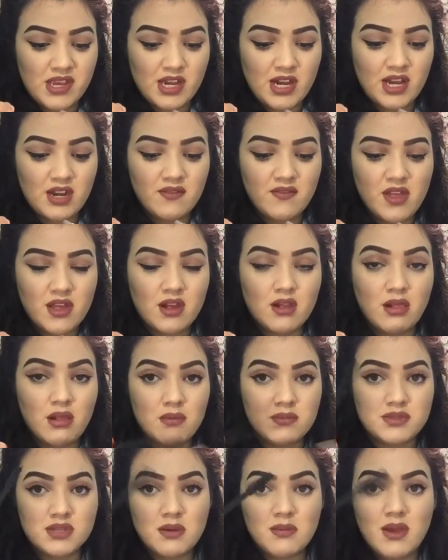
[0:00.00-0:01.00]
kind of, like,
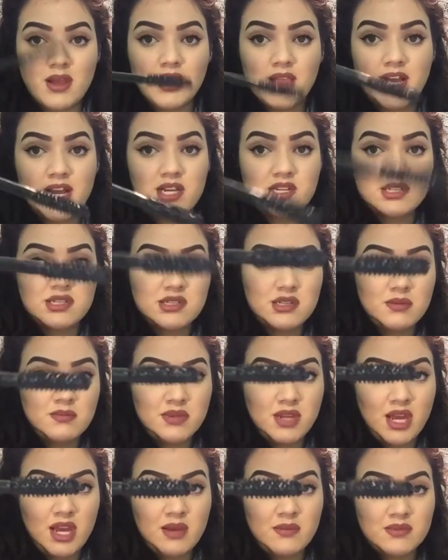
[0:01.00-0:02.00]
clumps on my lashes
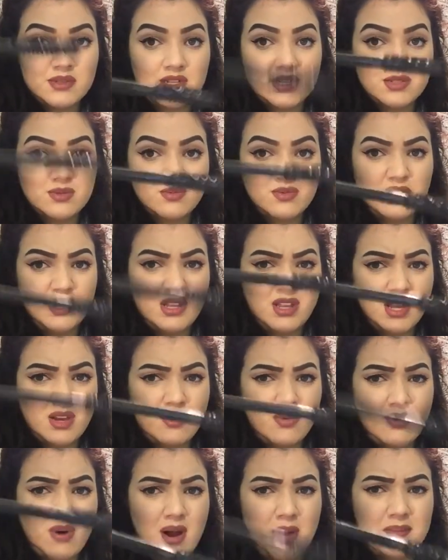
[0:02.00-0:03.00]
sometimes, and it's really, like,
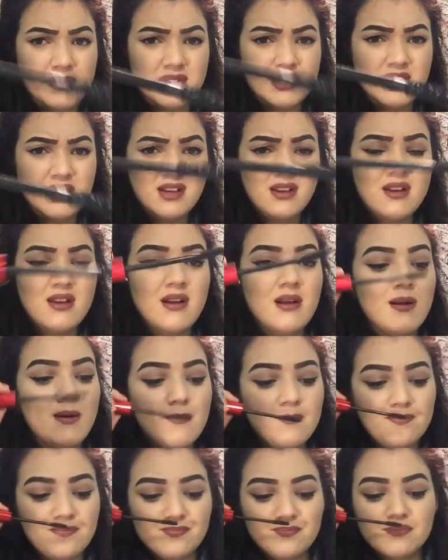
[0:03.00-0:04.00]
wobbly,
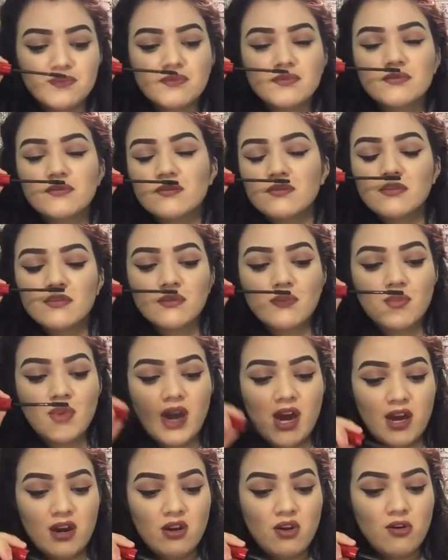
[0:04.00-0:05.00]
but
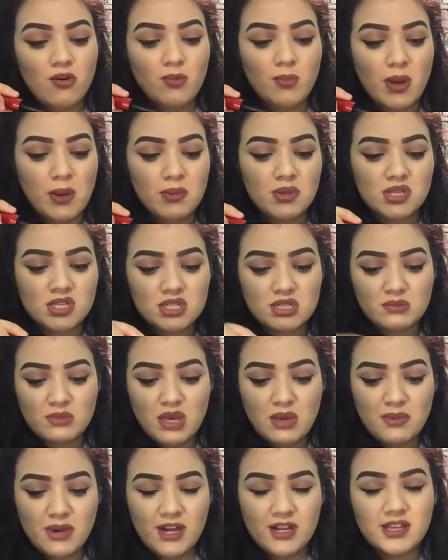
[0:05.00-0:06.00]
I don't know, maybe it's just
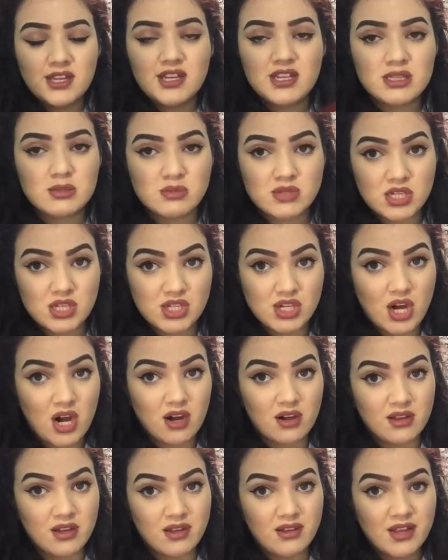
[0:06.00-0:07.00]
me, but I think it smells like
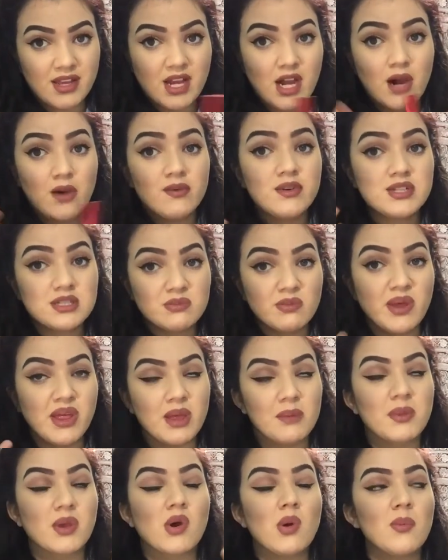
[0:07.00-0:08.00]
chocolate. Like, I always smell it,
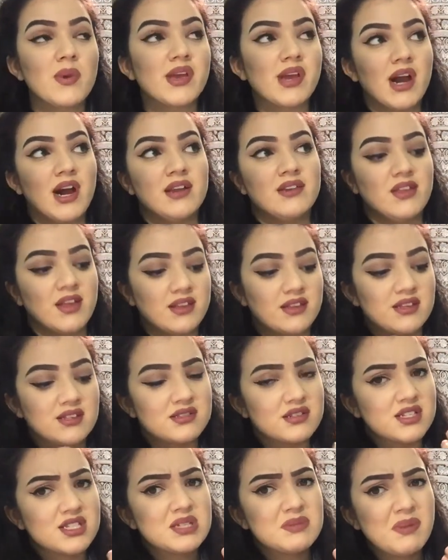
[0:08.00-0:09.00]
I'm like, oh my god, like, does
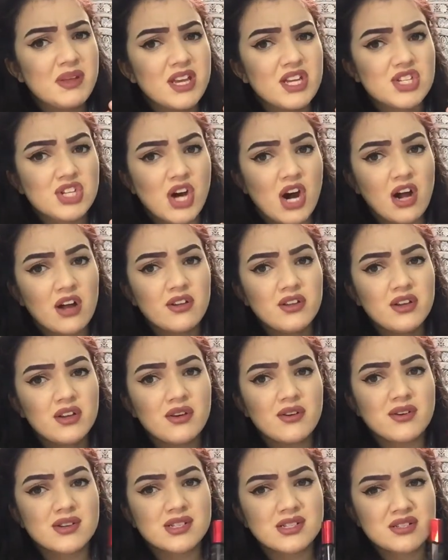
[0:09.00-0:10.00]
this smell like chocolate,
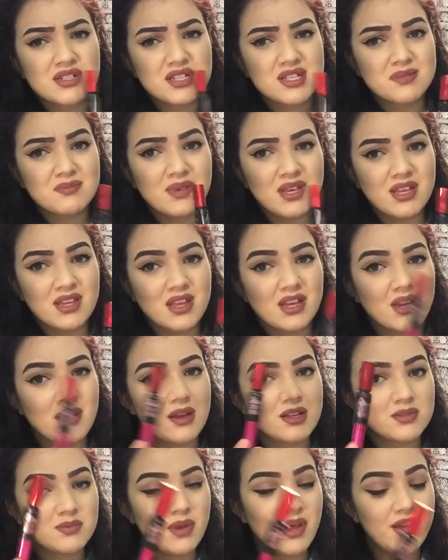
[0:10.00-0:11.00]
or is it just me? Like,
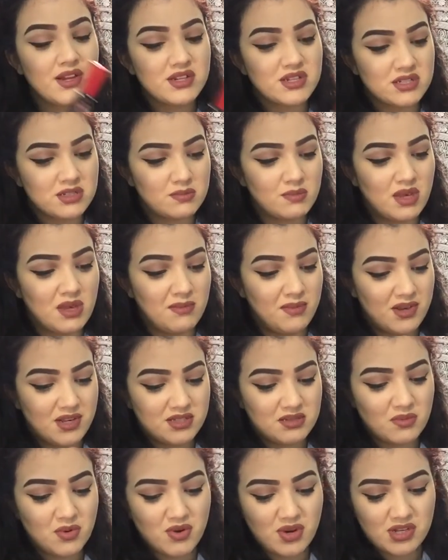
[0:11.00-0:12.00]
it's probably just me, because
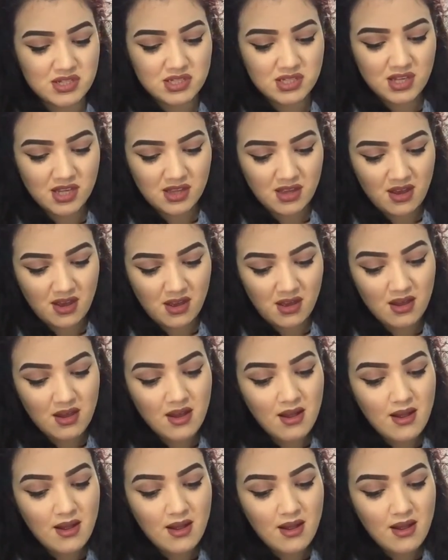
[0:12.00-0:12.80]
I'm crazy like that.